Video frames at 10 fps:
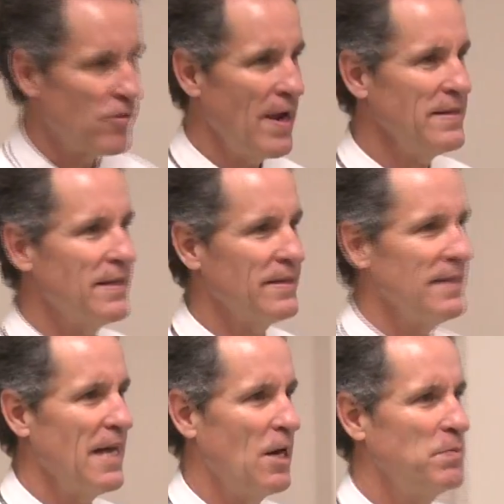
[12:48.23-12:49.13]
trying to
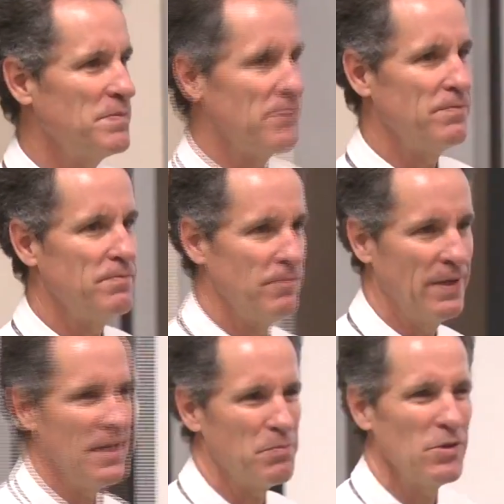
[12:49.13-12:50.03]
help them to
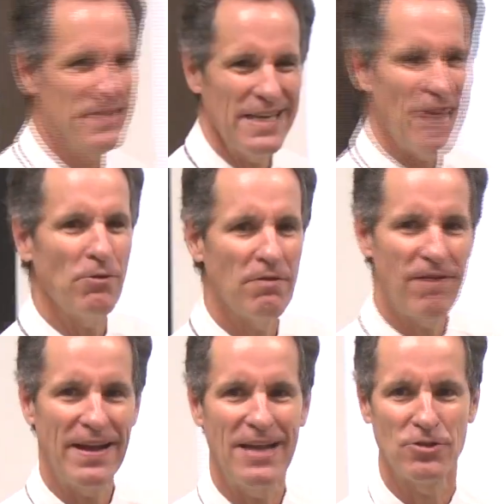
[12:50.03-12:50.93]
really put together a
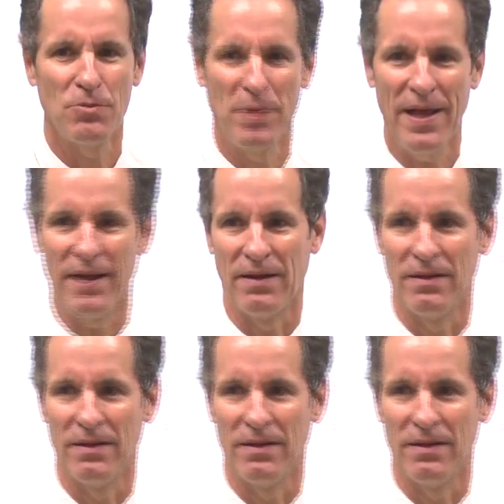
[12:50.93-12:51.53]
financial plan.